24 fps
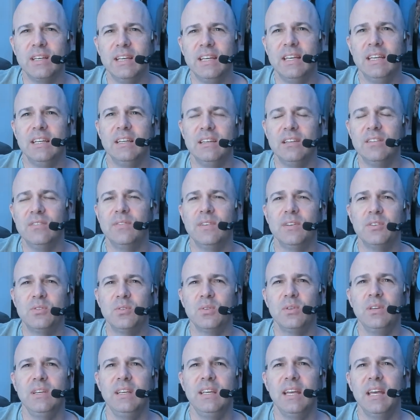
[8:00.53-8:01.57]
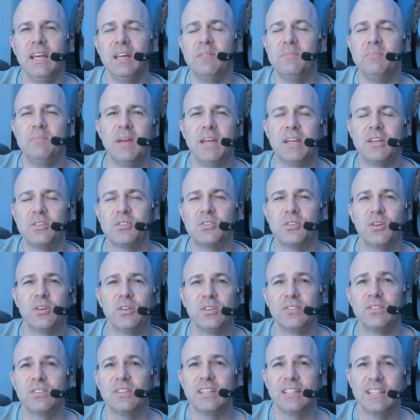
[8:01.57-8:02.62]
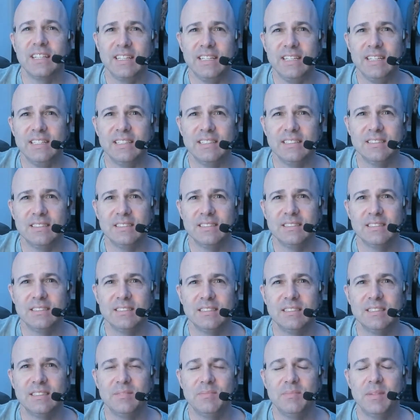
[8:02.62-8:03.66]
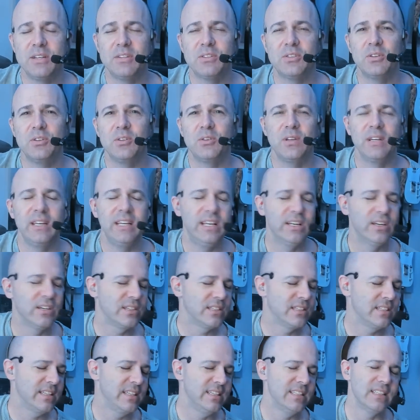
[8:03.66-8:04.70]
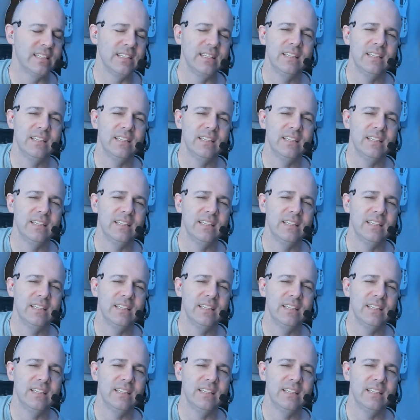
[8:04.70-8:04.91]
individually and make sure it's clean. Make sure you can hear it cleanly.